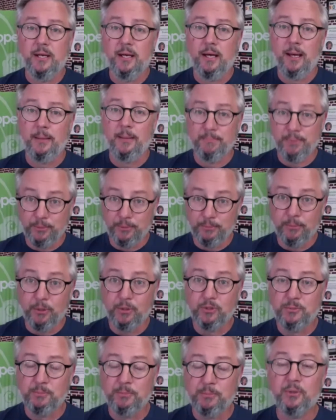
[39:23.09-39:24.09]
I built
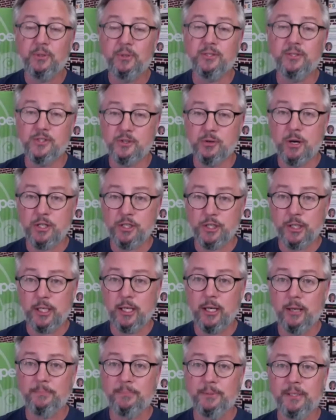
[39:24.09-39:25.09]
multiple construction
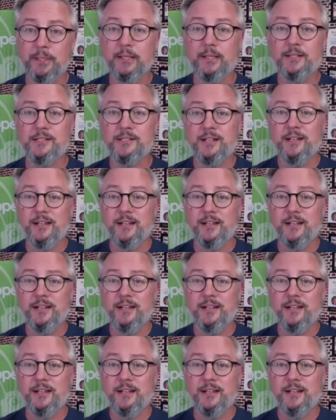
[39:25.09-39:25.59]
companies.